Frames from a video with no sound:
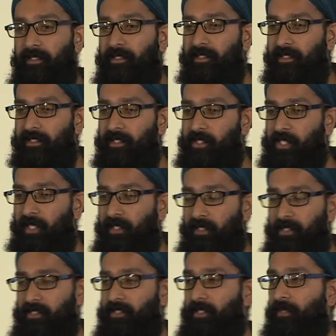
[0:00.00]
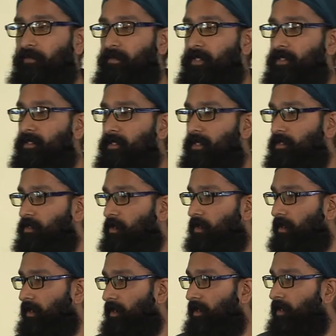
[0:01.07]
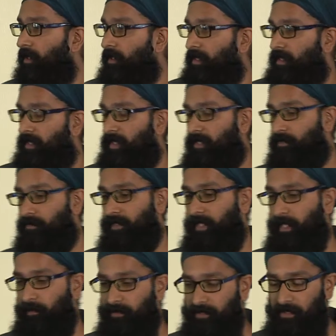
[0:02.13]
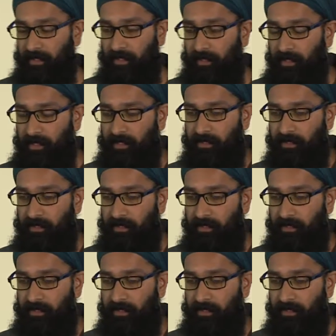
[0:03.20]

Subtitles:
And this is a challenge that we see at Socrata as being able to,